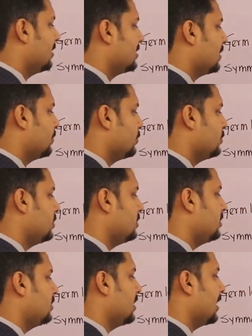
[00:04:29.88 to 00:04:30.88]
suppose
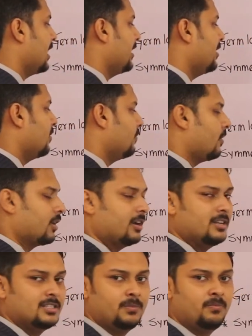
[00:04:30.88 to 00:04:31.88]
this is the kind of
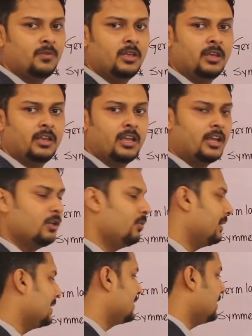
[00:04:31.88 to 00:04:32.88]
organism, here you
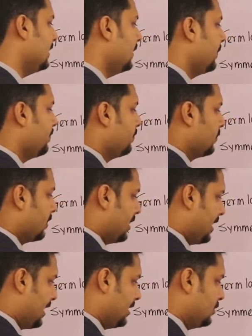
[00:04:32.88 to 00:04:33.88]
can see,
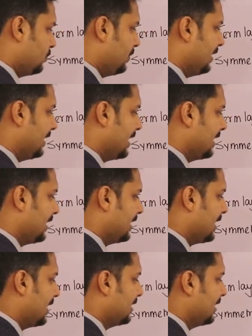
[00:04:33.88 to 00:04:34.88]
and we can
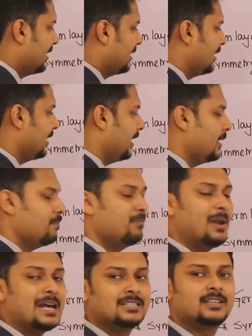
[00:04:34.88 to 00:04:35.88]
cut a
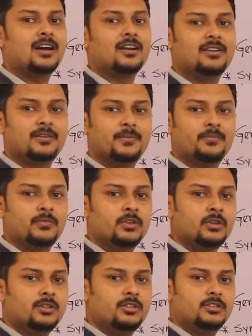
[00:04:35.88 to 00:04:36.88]
plus cut.
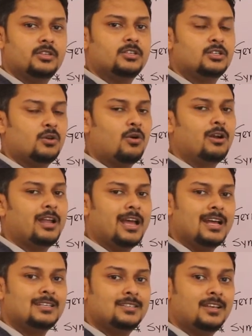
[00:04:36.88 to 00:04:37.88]
This is called
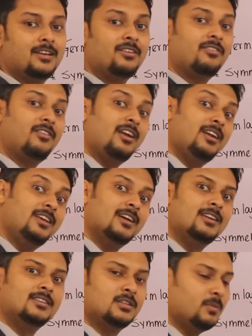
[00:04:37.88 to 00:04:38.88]
as
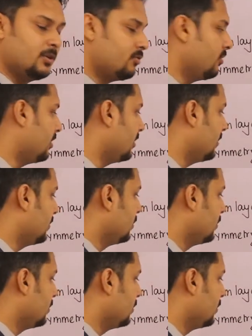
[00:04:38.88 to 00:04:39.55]
radially symmetrical.